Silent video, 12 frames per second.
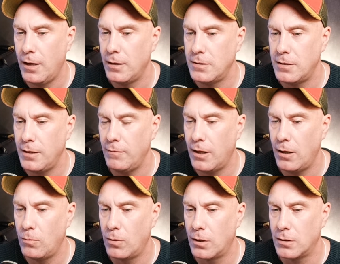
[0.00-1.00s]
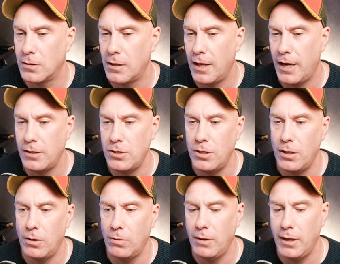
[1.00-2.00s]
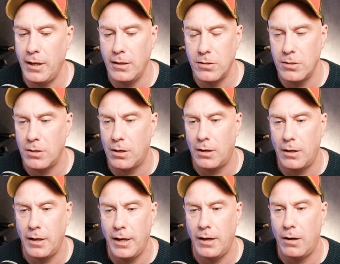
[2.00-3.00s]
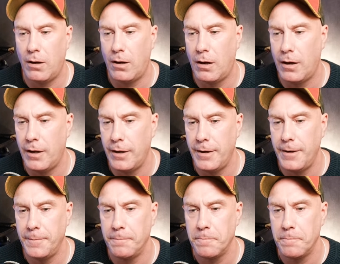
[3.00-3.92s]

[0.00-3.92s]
See if that works. That should only install it on